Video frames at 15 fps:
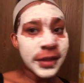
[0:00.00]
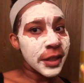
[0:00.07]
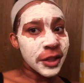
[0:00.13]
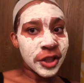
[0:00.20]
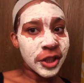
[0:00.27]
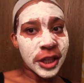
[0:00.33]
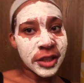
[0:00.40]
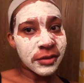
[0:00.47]

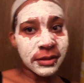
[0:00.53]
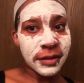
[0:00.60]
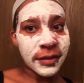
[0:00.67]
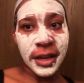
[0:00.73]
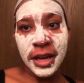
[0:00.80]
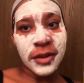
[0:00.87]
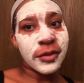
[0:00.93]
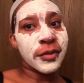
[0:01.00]
the stress
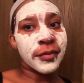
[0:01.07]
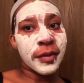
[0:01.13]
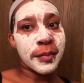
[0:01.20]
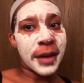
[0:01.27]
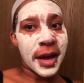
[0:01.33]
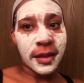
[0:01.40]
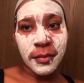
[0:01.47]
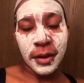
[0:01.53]
relief candle
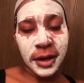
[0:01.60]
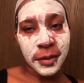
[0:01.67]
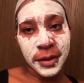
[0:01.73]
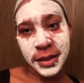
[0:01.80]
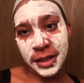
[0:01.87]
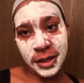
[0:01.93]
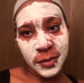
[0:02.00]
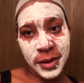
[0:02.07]
from Bath & Body
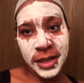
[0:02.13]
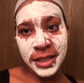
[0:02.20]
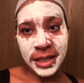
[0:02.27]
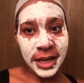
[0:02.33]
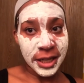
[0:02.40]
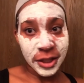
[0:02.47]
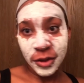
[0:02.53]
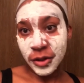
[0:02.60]
Works anyways,
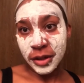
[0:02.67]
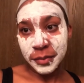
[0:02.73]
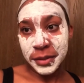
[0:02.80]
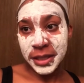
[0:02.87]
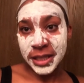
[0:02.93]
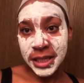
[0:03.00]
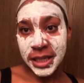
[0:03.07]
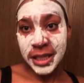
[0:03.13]
that has
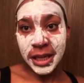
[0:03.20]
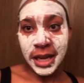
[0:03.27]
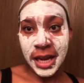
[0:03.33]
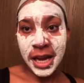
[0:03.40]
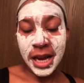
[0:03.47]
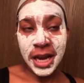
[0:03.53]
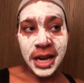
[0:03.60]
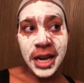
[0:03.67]
eucalyptus in it,
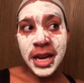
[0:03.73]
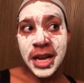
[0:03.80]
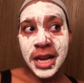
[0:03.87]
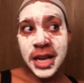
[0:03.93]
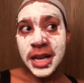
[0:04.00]
and